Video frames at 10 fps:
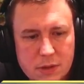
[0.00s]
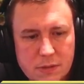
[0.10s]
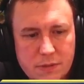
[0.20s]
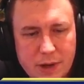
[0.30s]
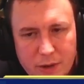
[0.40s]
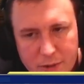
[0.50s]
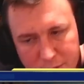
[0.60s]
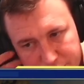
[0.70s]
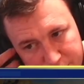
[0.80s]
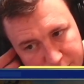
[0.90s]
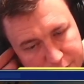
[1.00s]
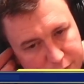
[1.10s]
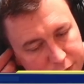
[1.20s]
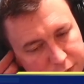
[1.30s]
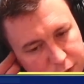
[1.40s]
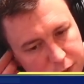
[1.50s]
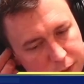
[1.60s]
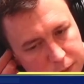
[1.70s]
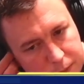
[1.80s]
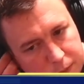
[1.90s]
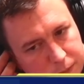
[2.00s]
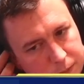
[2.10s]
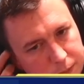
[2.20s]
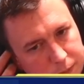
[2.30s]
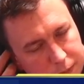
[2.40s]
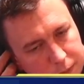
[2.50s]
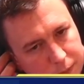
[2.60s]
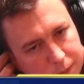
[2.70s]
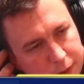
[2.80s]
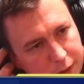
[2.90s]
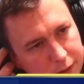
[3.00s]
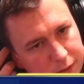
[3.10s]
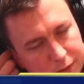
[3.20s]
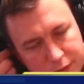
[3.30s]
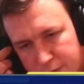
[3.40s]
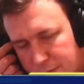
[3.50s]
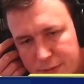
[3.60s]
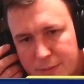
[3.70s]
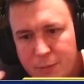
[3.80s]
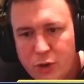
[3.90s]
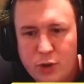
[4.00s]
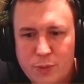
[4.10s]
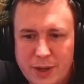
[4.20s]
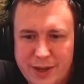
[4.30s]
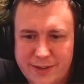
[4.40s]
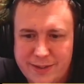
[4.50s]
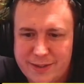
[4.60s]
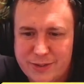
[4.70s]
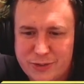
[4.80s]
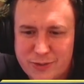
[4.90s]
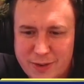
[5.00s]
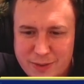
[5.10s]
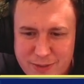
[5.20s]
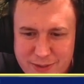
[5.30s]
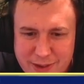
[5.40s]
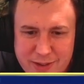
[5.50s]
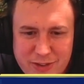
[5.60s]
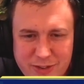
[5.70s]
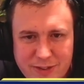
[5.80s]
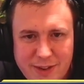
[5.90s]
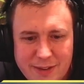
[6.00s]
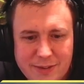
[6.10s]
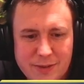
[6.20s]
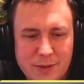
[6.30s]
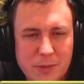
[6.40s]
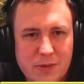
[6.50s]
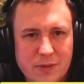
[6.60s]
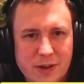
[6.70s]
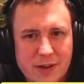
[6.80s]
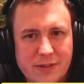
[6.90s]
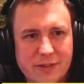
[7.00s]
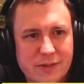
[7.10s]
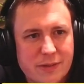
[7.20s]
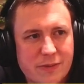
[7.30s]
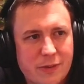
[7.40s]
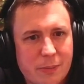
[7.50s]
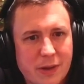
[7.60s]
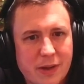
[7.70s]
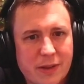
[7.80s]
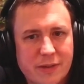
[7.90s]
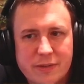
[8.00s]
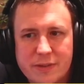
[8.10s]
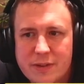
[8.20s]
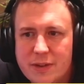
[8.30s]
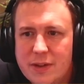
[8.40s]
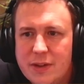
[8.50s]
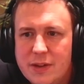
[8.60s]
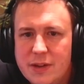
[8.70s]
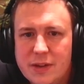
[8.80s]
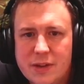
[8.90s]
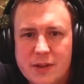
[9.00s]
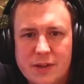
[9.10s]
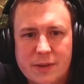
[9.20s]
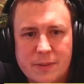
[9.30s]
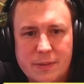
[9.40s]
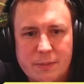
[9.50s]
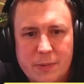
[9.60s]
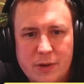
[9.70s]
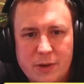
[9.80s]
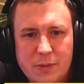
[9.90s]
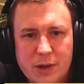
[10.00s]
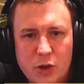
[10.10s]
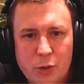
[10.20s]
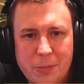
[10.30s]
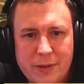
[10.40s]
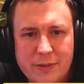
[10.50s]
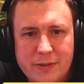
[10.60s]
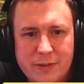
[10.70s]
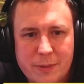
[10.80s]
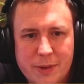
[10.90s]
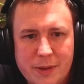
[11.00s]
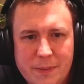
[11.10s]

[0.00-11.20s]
Flowering first feels good. Because mono red struggles like shit to remove cards if you play this. Mono red goblins though, eh?